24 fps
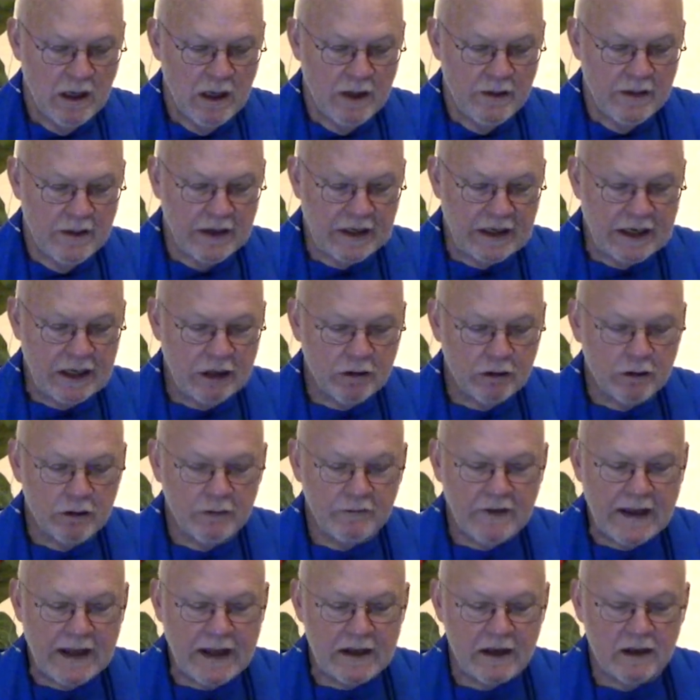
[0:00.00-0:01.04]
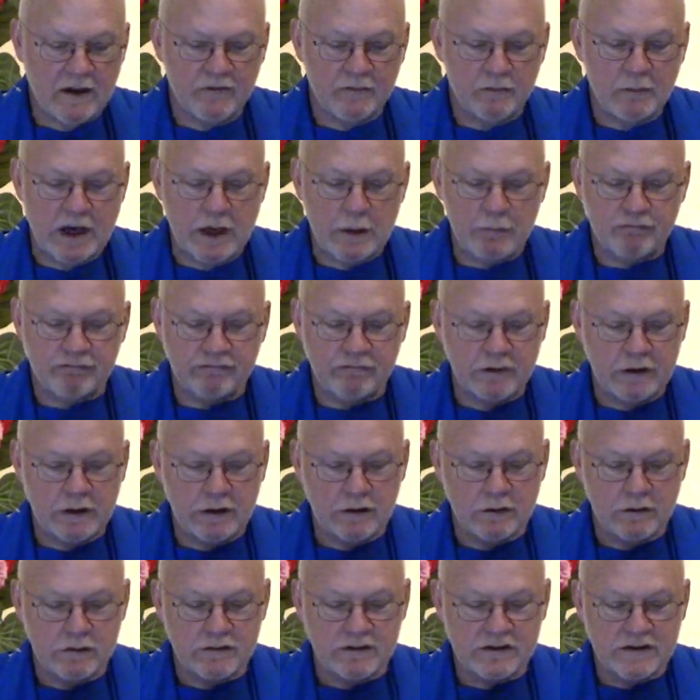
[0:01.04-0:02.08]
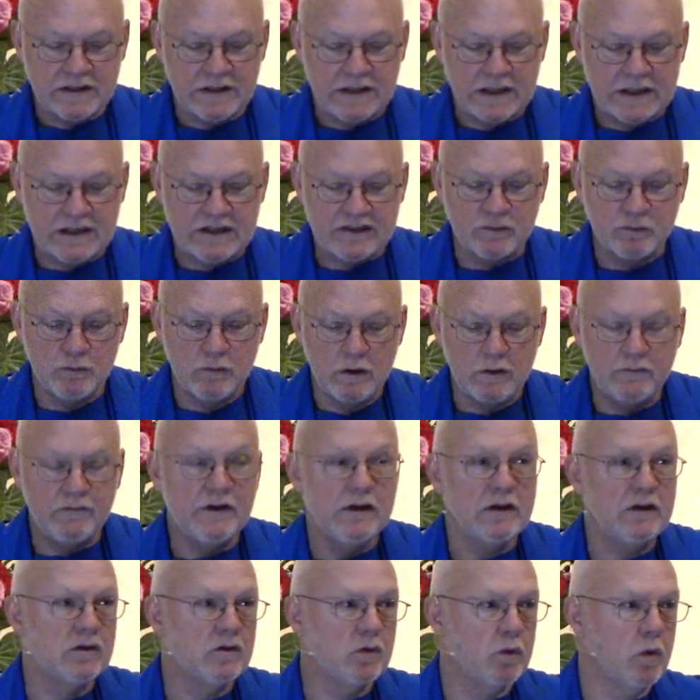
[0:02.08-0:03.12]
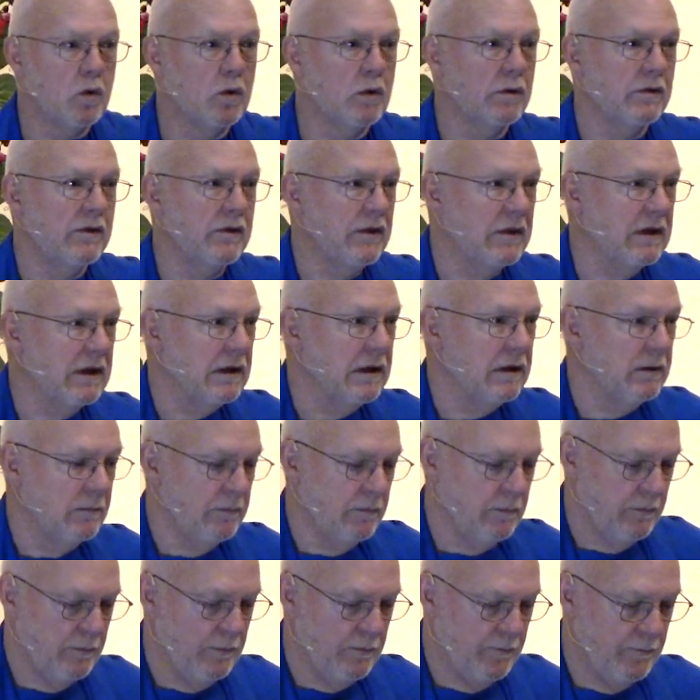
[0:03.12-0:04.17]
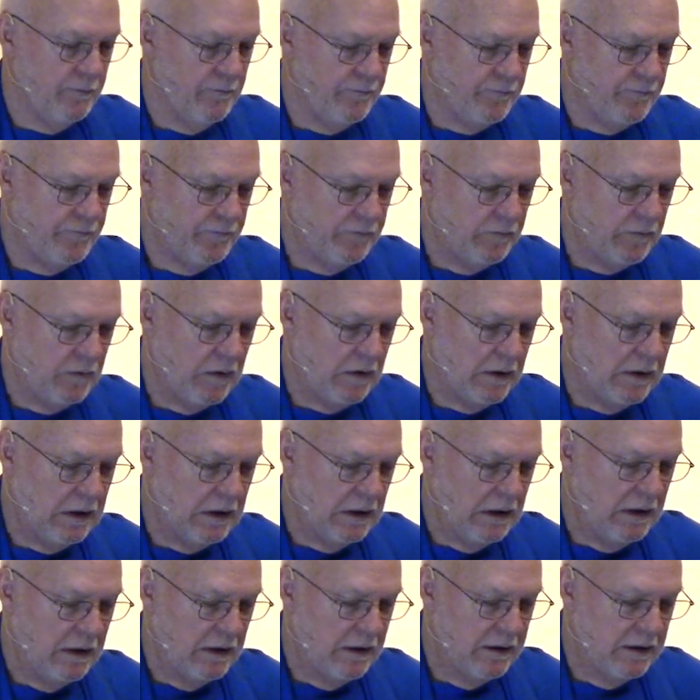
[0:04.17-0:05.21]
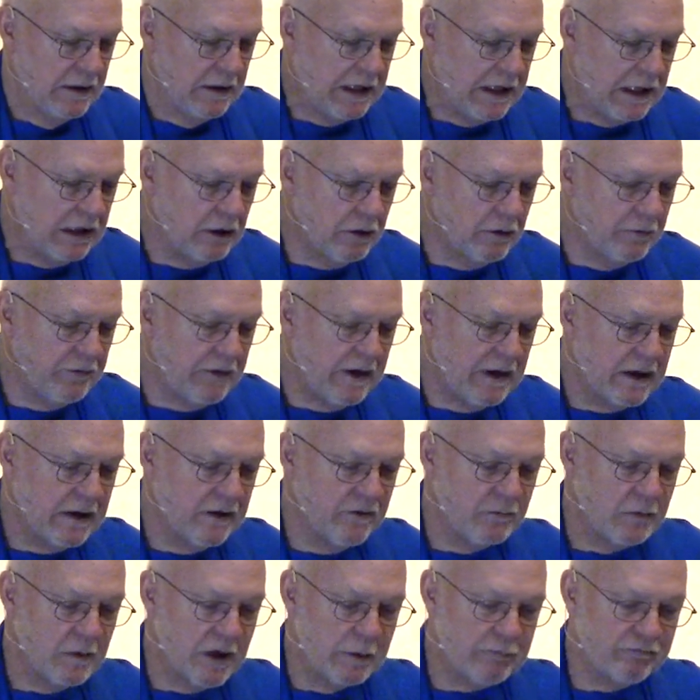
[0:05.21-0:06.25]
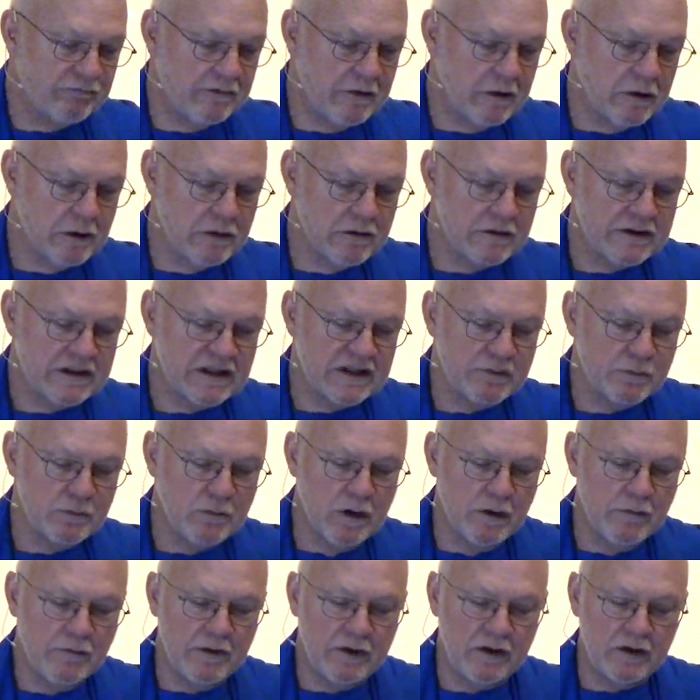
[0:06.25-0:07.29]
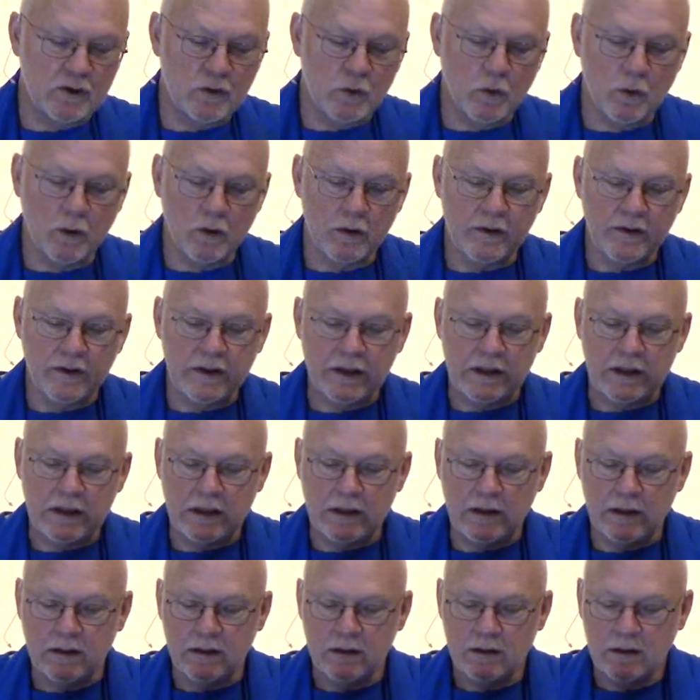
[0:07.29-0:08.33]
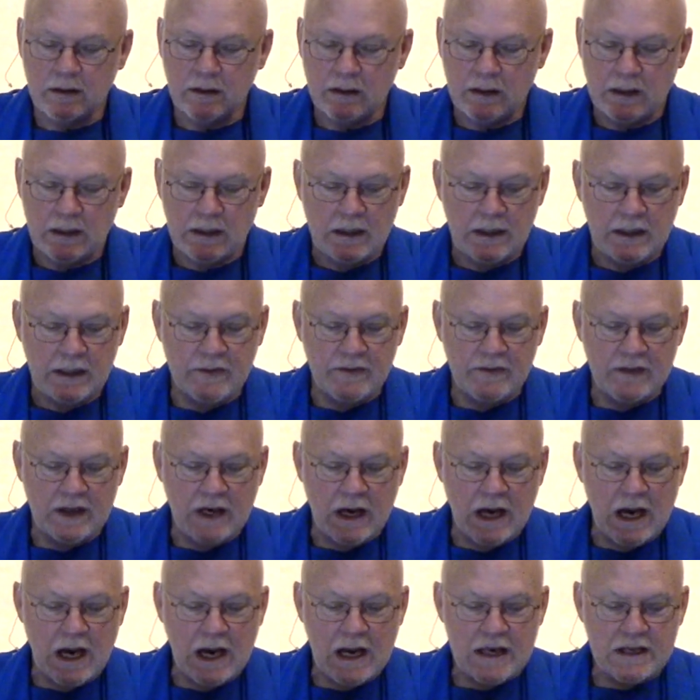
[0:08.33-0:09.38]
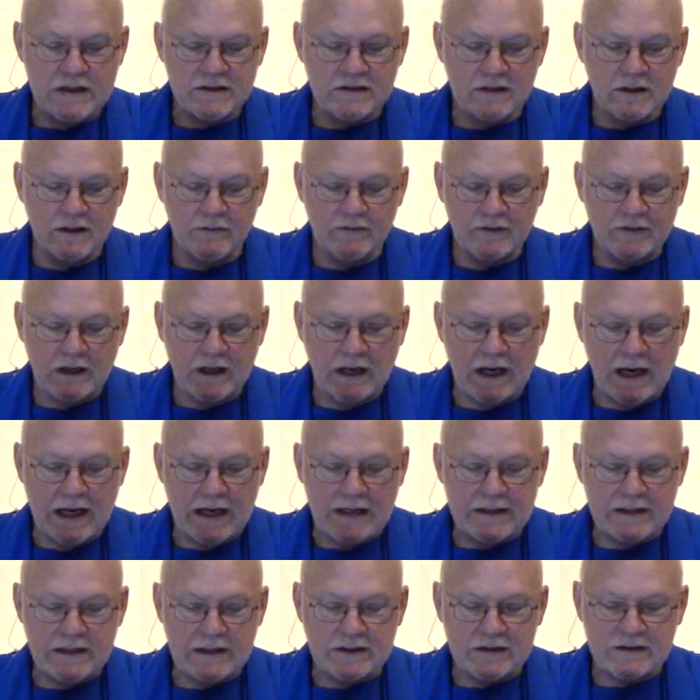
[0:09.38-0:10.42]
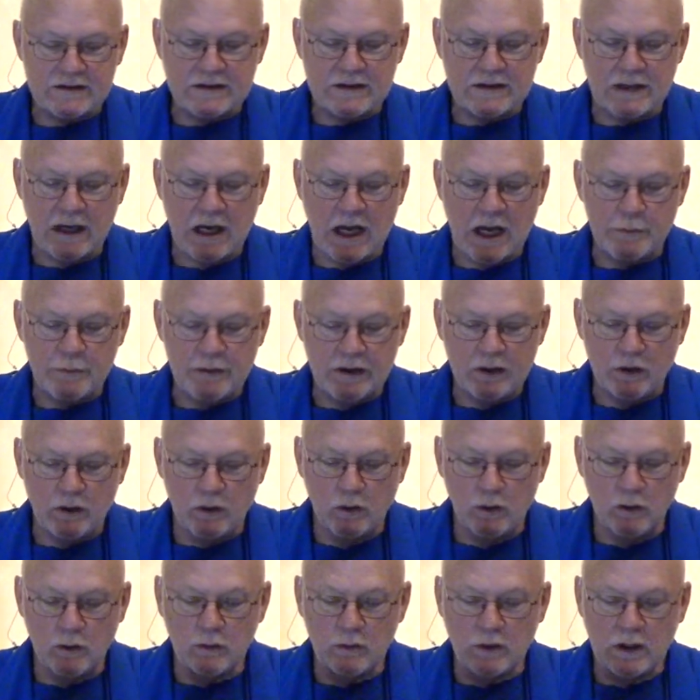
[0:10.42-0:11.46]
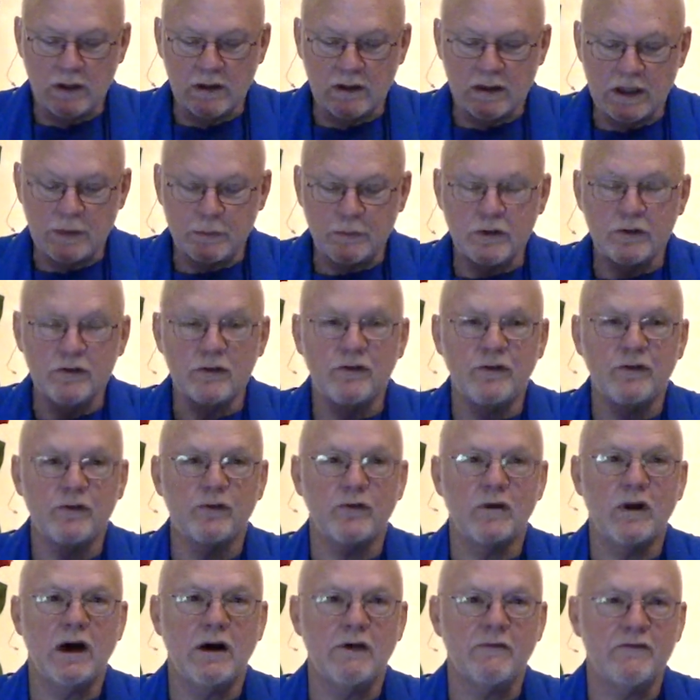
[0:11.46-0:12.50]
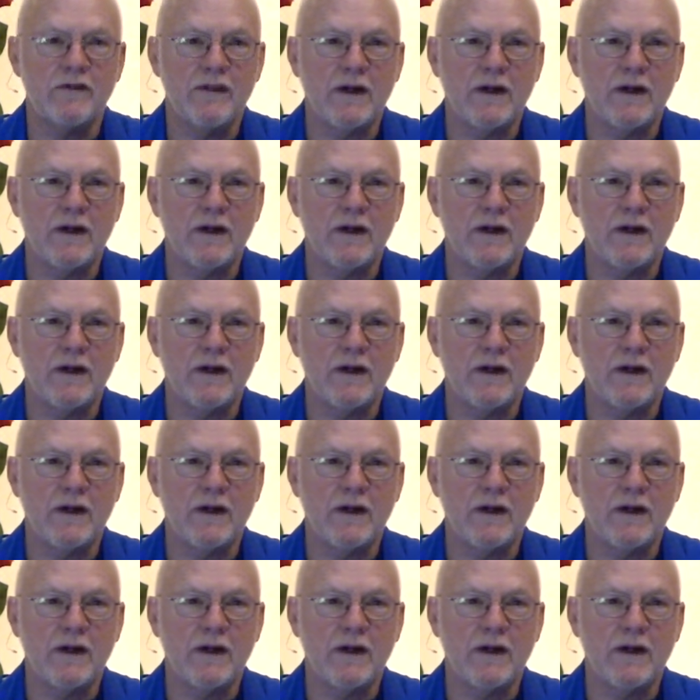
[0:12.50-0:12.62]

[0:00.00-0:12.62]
The caravan of my prayers is moving toward thee. The caravan of my prayers is moving toward thee. In the eyes of kindness I behold glimmers of